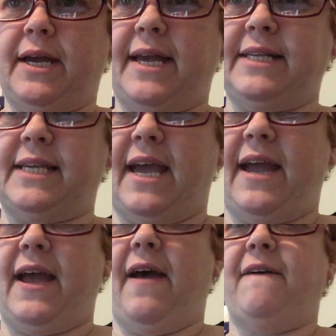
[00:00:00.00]
is
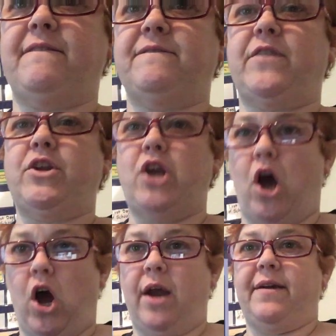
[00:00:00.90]
a
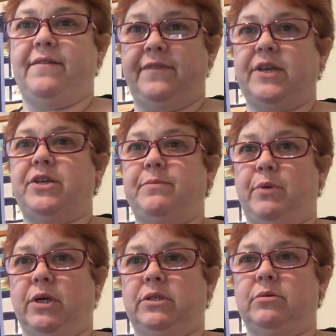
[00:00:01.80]
non-fiction
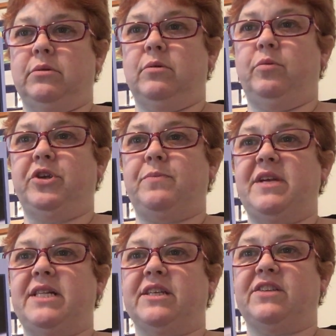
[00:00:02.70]
book, which
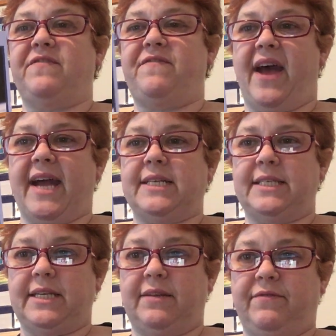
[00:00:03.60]
means it's facts
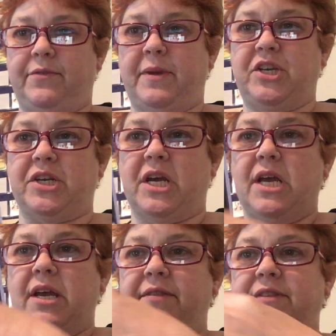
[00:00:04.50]
and information.
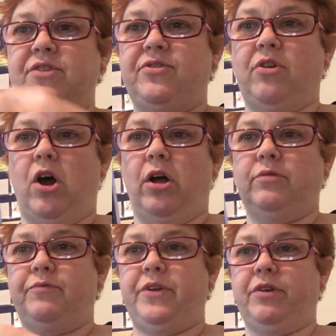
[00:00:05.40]
These are
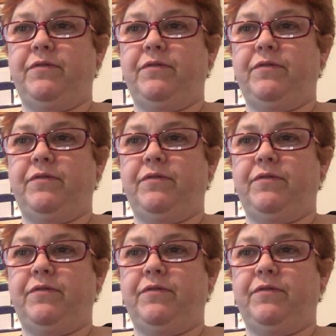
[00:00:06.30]
all real